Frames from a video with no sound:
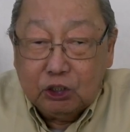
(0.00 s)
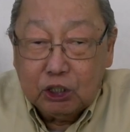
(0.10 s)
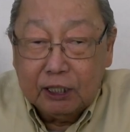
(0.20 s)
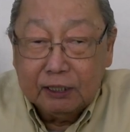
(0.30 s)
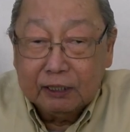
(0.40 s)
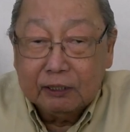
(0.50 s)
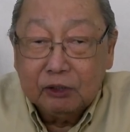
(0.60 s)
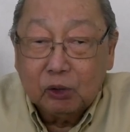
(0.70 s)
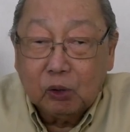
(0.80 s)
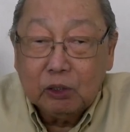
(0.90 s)

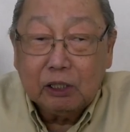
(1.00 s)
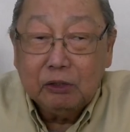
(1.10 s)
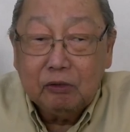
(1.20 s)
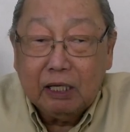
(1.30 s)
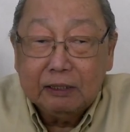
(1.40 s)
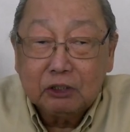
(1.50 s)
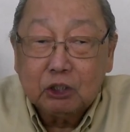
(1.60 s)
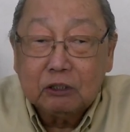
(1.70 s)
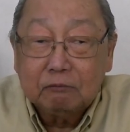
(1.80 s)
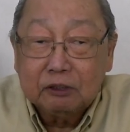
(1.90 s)
China, the Royal United
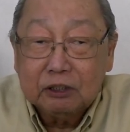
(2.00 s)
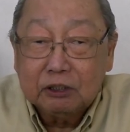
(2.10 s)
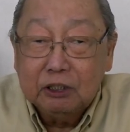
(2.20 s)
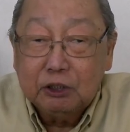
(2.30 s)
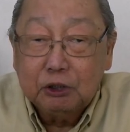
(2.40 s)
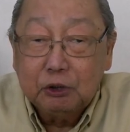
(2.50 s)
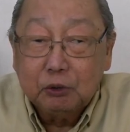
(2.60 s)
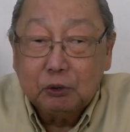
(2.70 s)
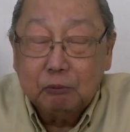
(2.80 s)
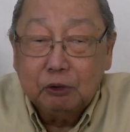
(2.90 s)
Services
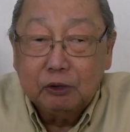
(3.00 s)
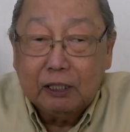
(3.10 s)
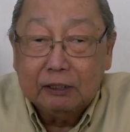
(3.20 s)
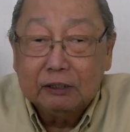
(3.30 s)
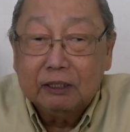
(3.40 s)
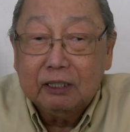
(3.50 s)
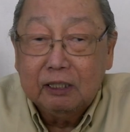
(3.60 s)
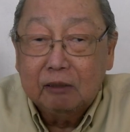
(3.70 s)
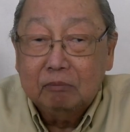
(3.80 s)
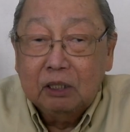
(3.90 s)
Institute of the United
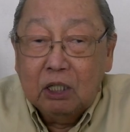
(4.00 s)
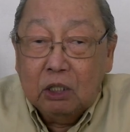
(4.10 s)
Kingdom